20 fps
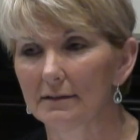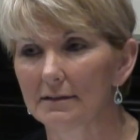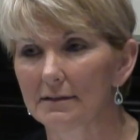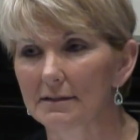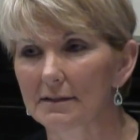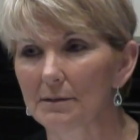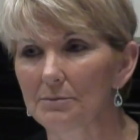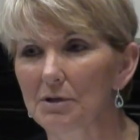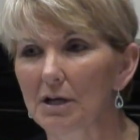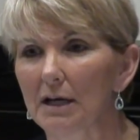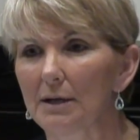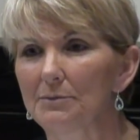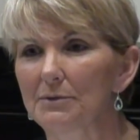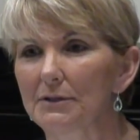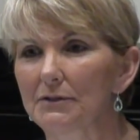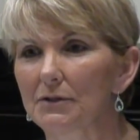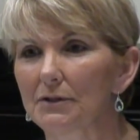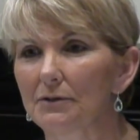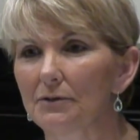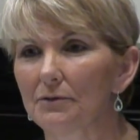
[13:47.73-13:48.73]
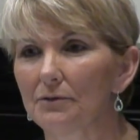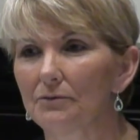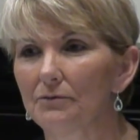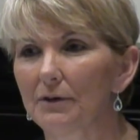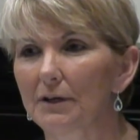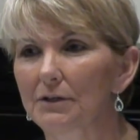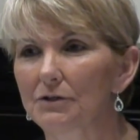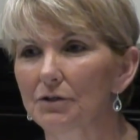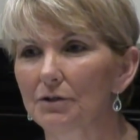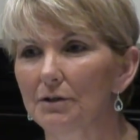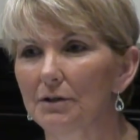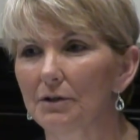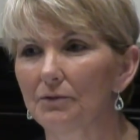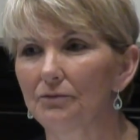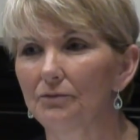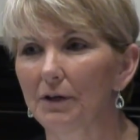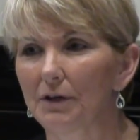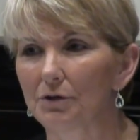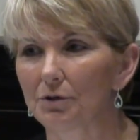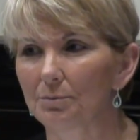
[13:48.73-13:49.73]
Sometimes it's a victim
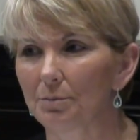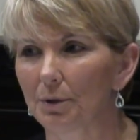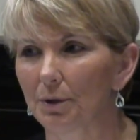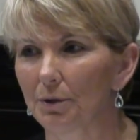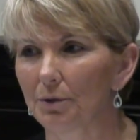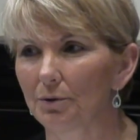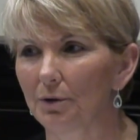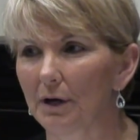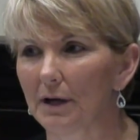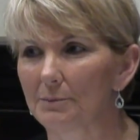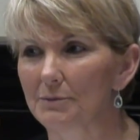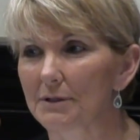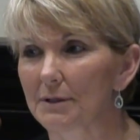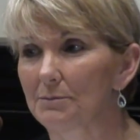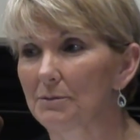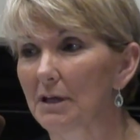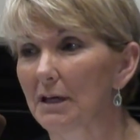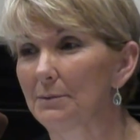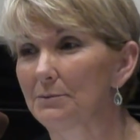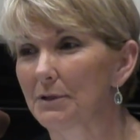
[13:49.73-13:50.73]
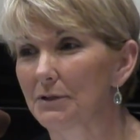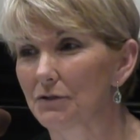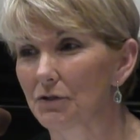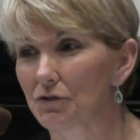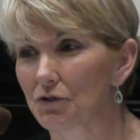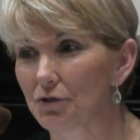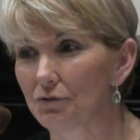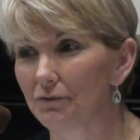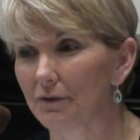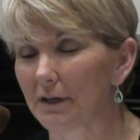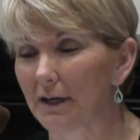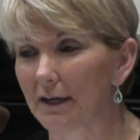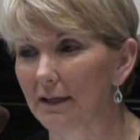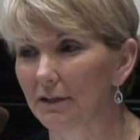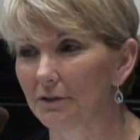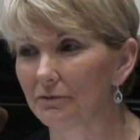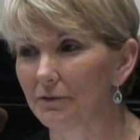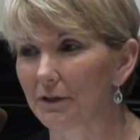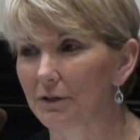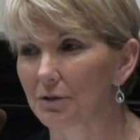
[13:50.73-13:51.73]
offender program. Sometimes it's a
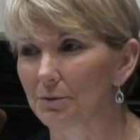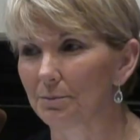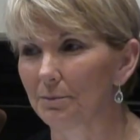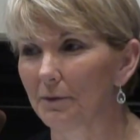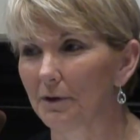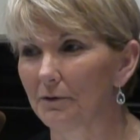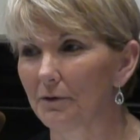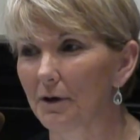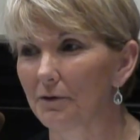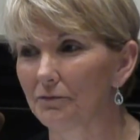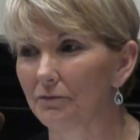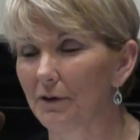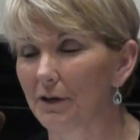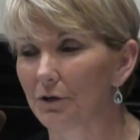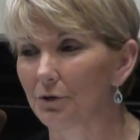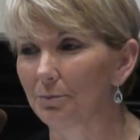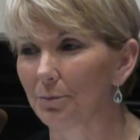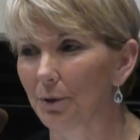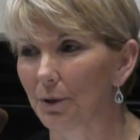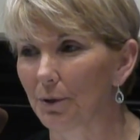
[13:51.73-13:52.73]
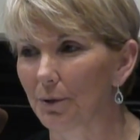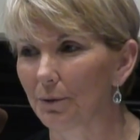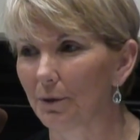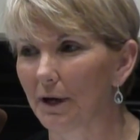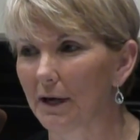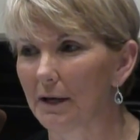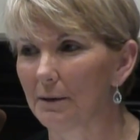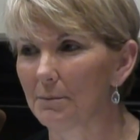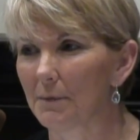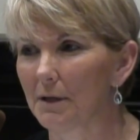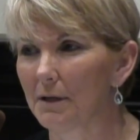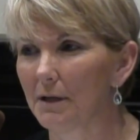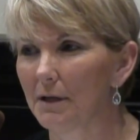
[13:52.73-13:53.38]
juvenile offender program.